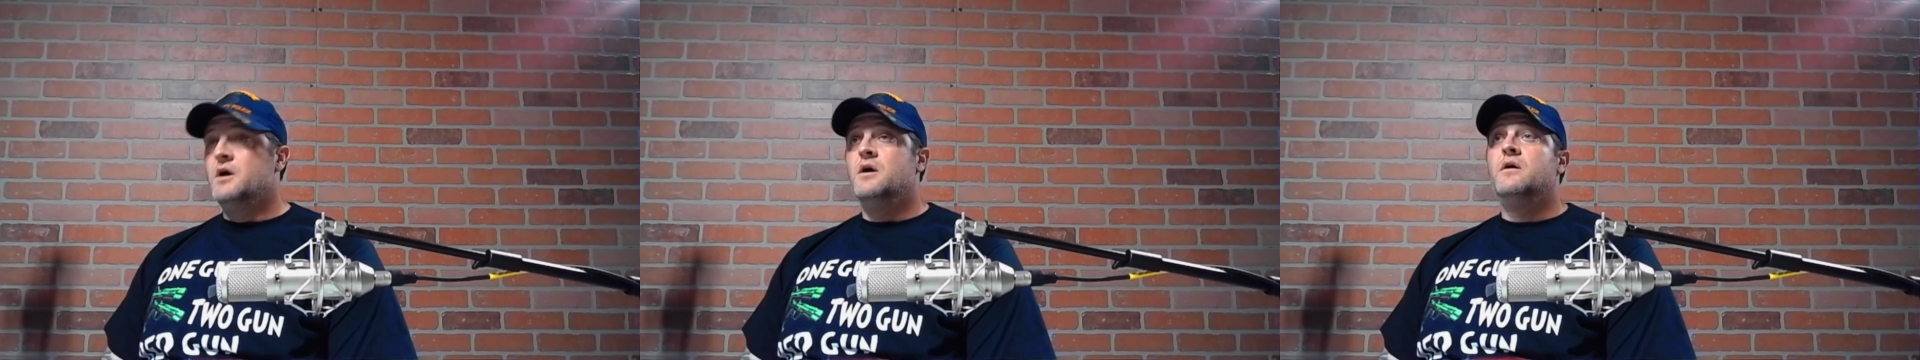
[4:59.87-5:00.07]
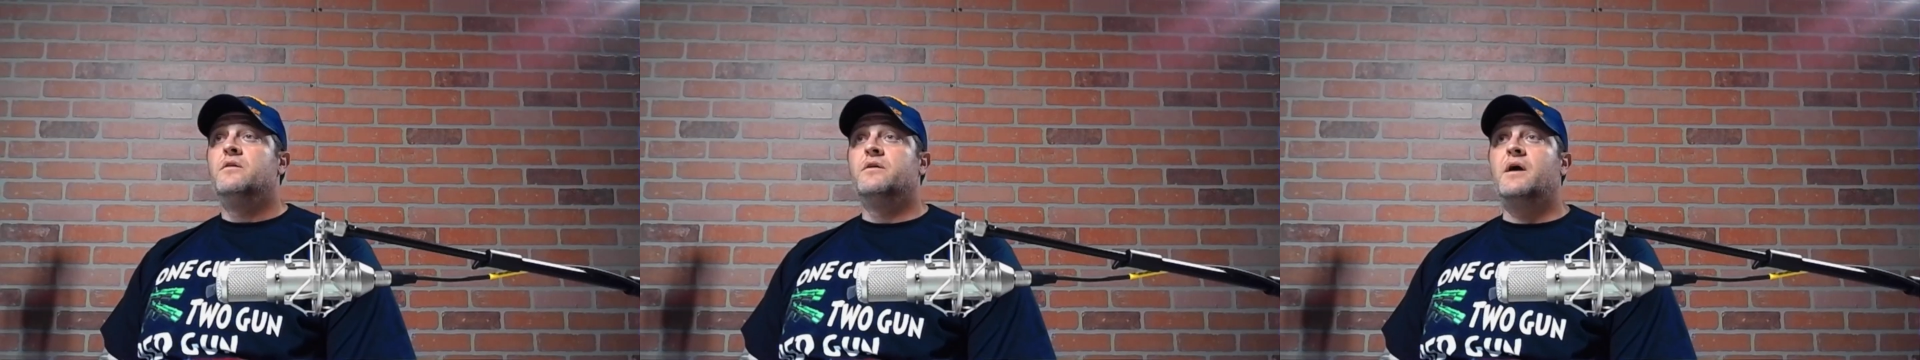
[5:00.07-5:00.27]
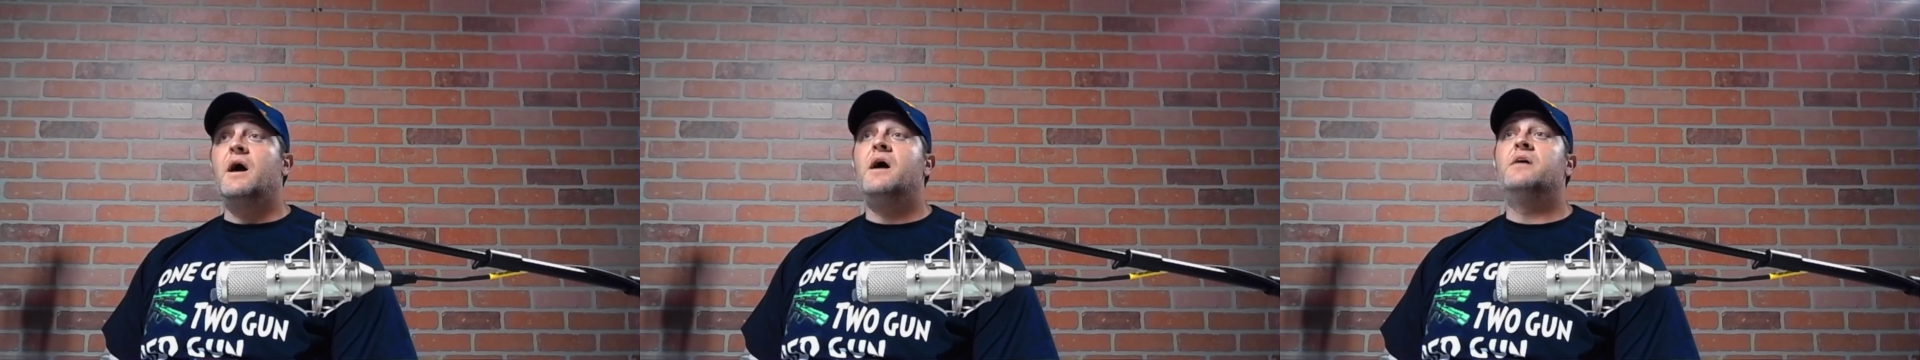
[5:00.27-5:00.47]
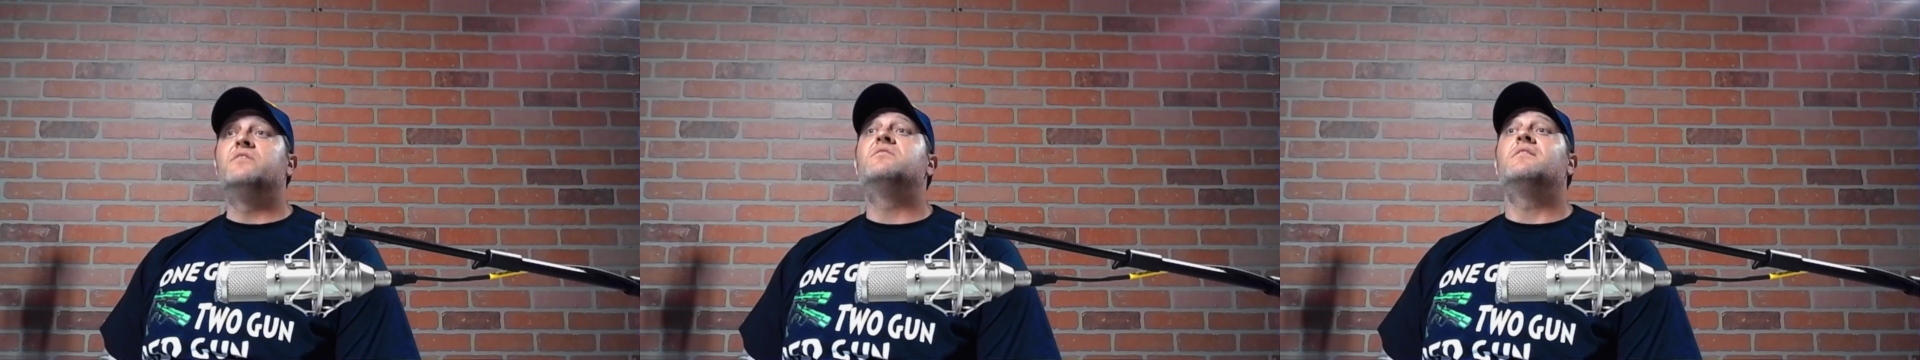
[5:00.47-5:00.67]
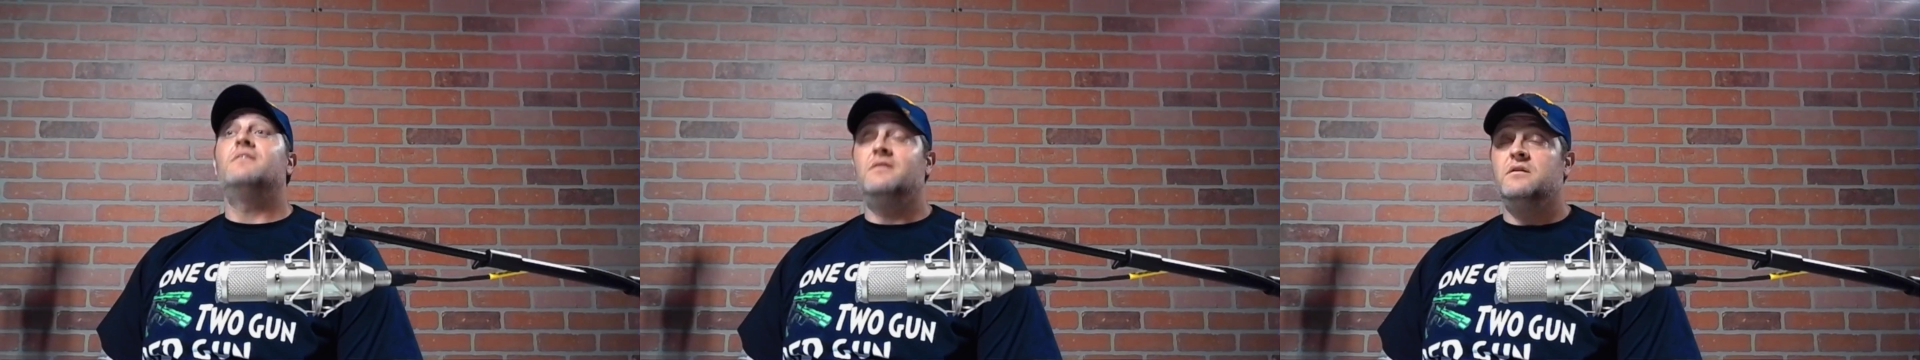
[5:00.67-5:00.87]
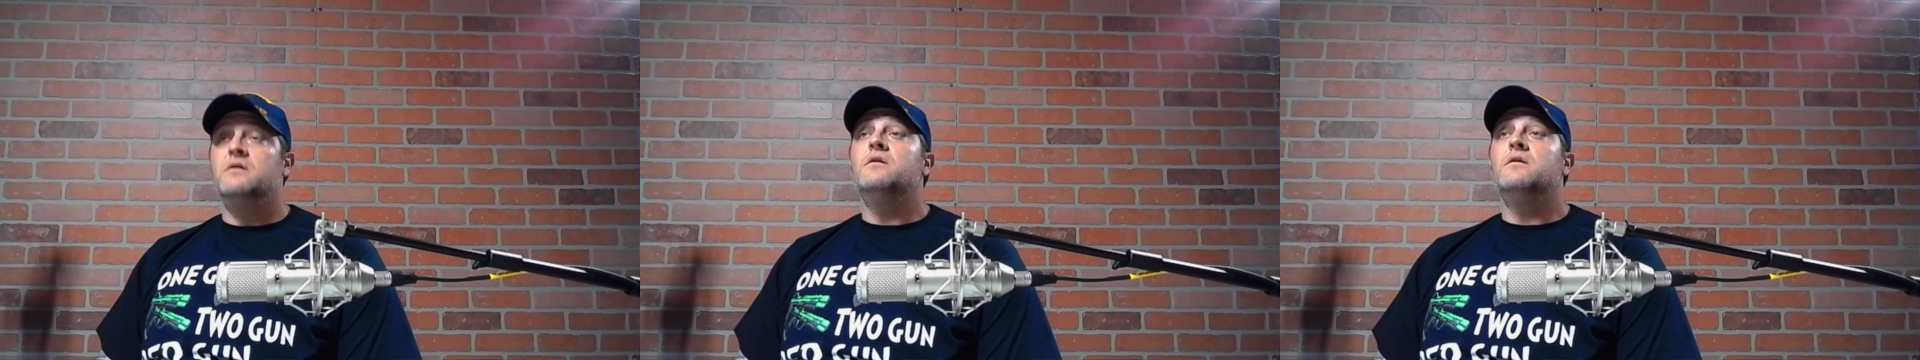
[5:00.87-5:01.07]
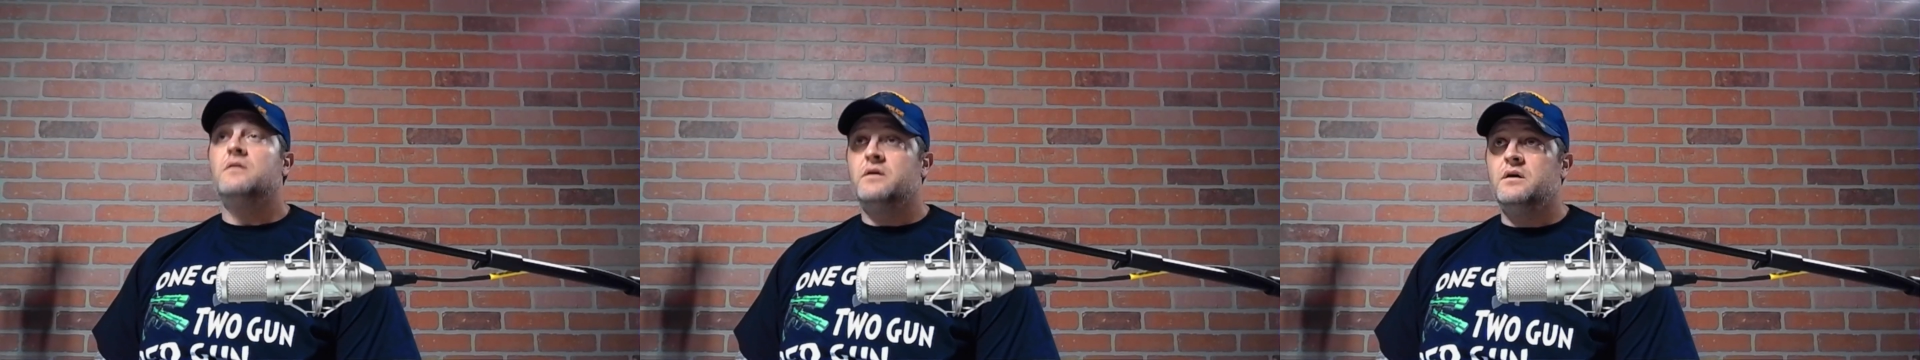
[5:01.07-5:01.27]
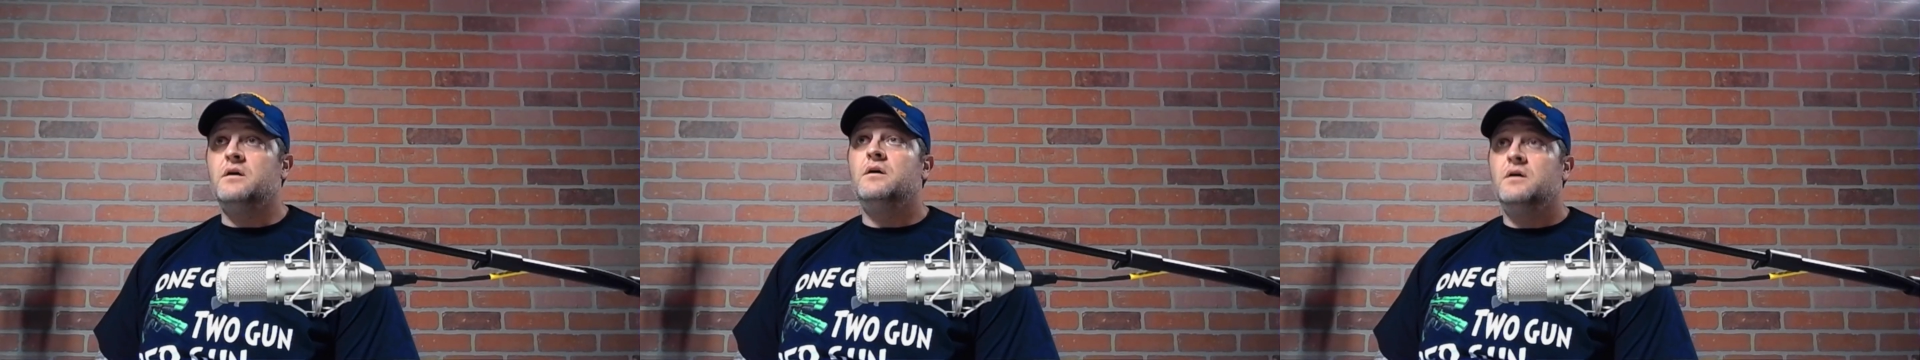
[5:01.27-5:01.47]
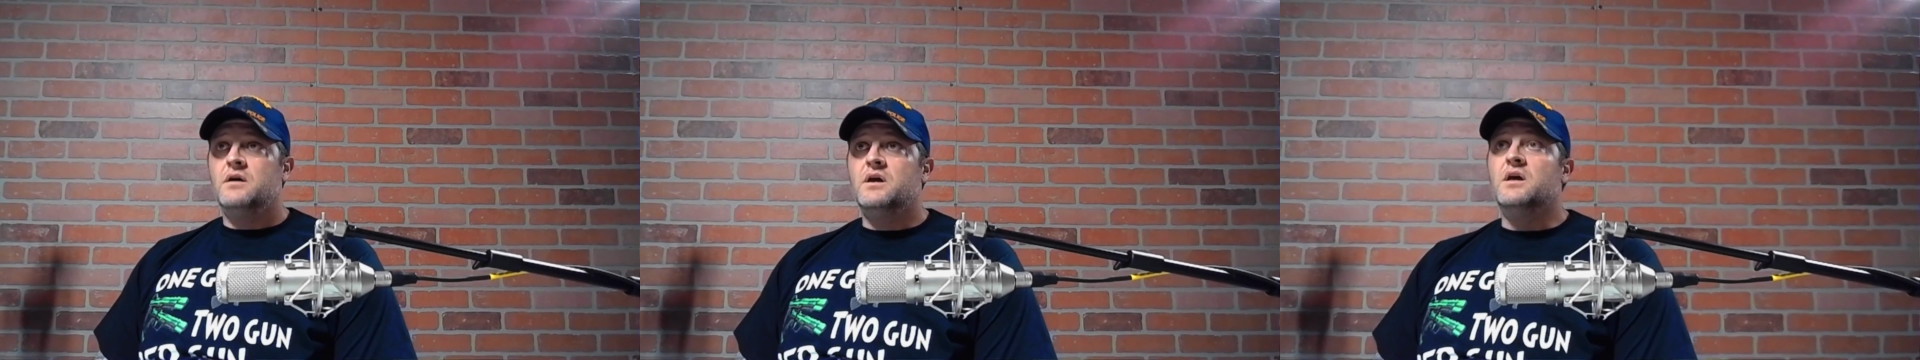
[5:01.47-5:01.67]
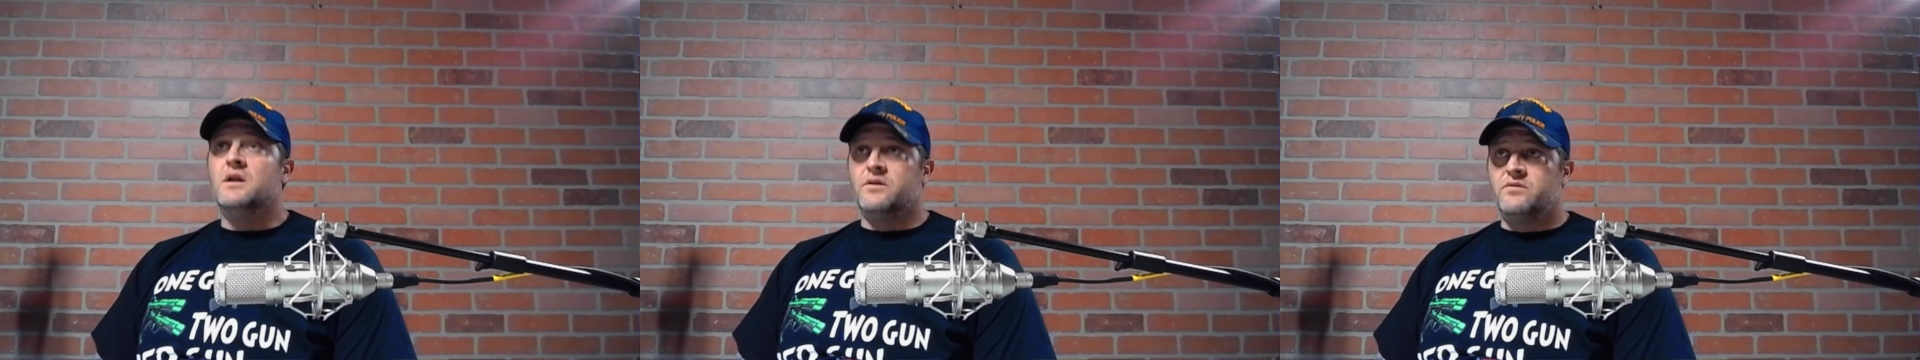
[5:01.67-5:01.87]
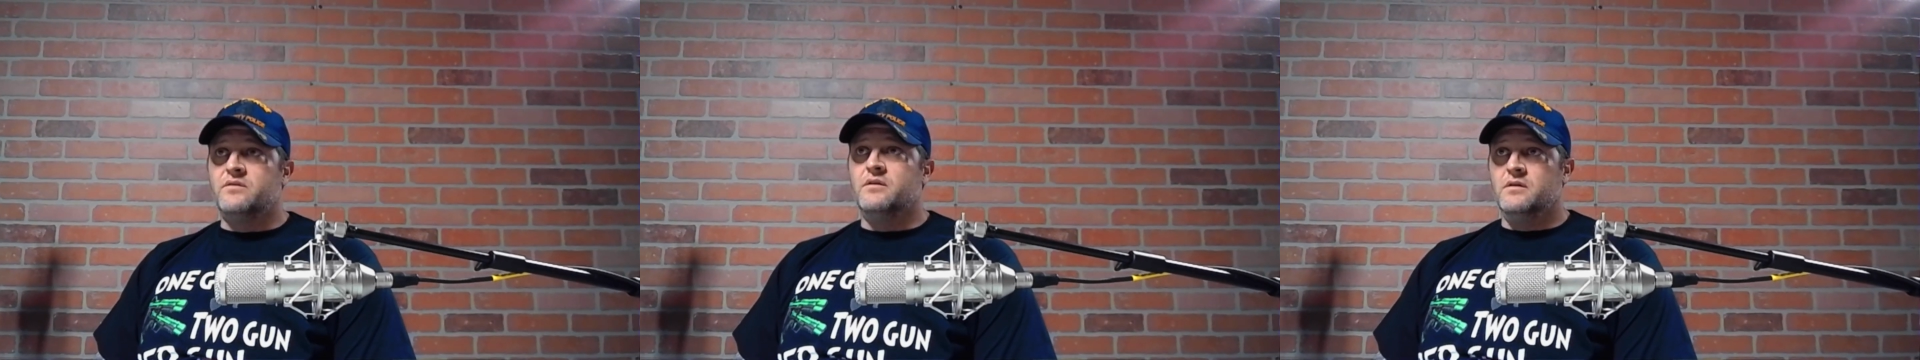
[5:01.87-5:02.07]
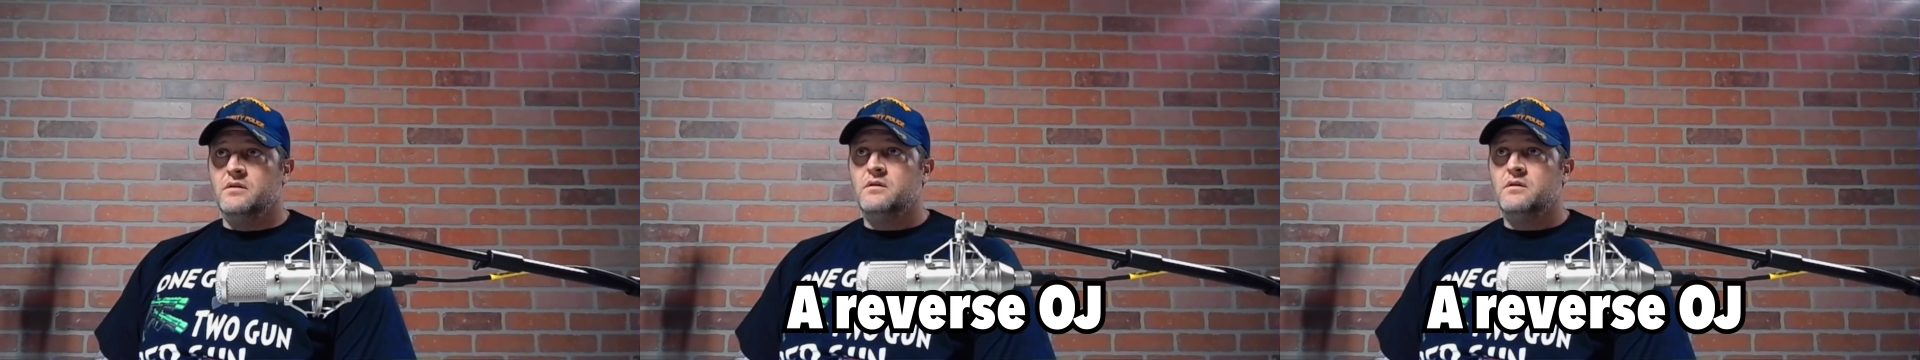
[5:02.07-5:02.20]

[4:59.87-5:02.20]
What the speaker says: The guy is clearly innocent.